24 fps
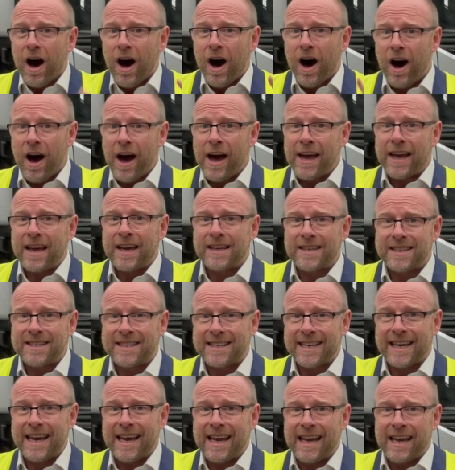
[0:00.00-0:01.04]
I can
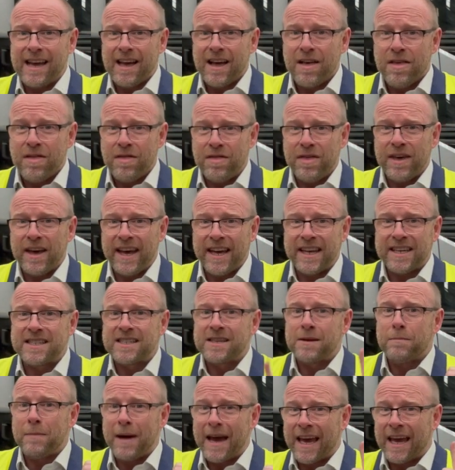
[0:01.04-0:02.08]
see this
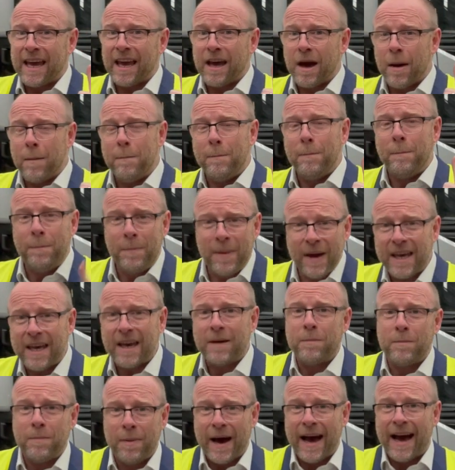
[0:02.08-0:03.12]
making a big
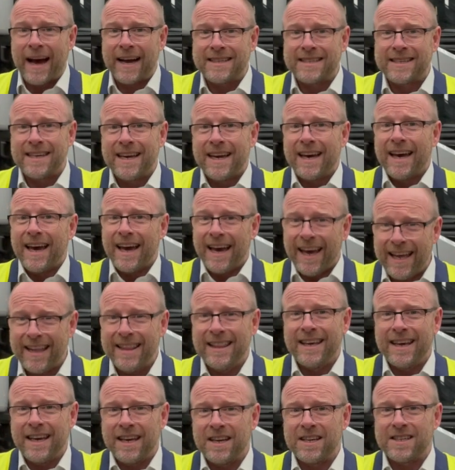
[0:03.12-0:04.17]
impact in
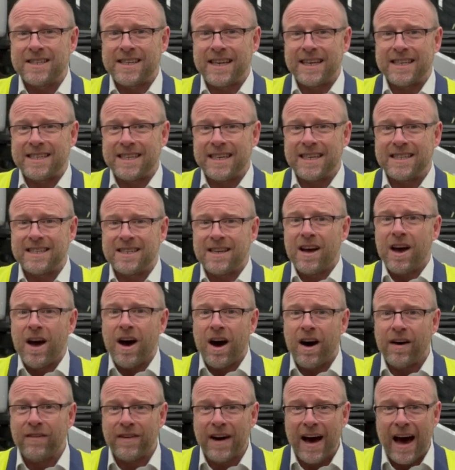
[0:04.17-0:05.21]
the inner cities
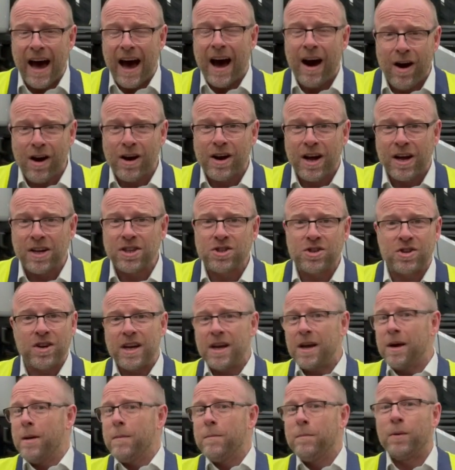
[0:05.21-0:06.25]
of our country,
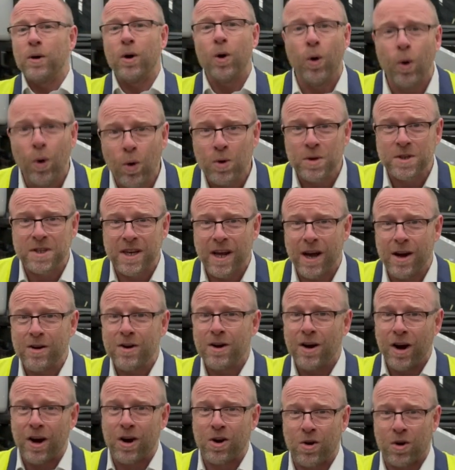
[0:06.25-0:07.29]
but also
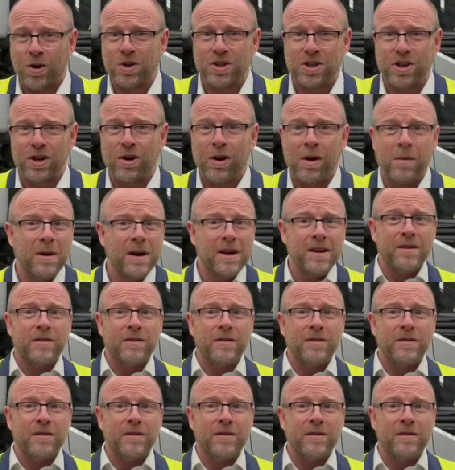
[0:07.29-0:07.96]
across Europe.